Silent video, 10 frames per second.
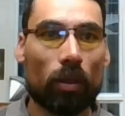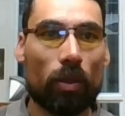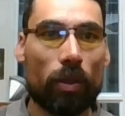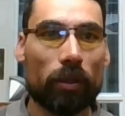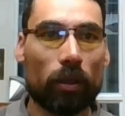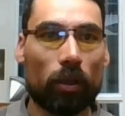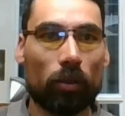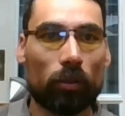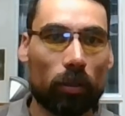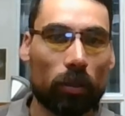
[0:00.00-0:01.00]
That
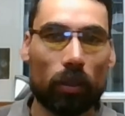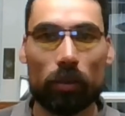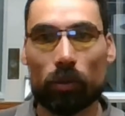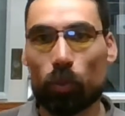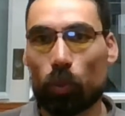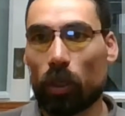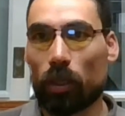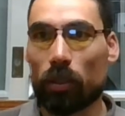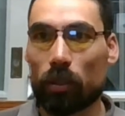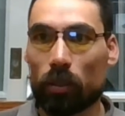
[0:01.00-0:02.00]
out as
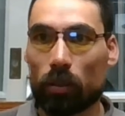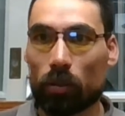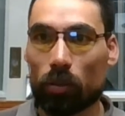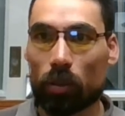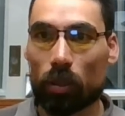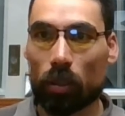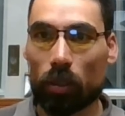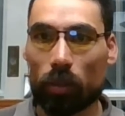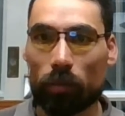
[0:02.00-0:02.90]
well. Okay.